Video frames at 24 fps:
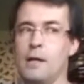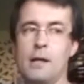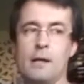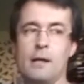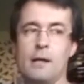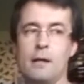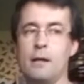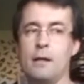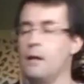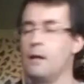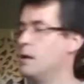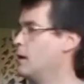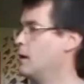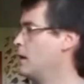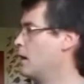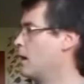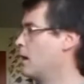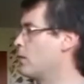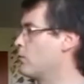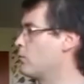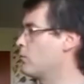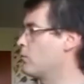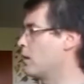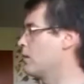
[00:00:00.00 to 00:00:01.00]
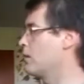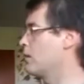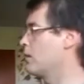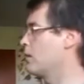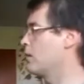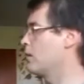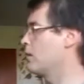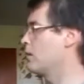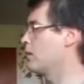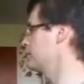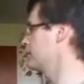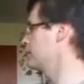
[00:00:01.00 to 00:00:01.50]
then I will
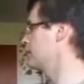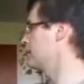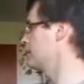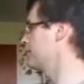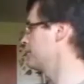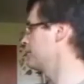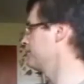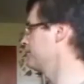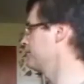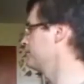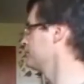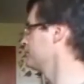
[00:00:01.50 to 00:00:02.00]
put a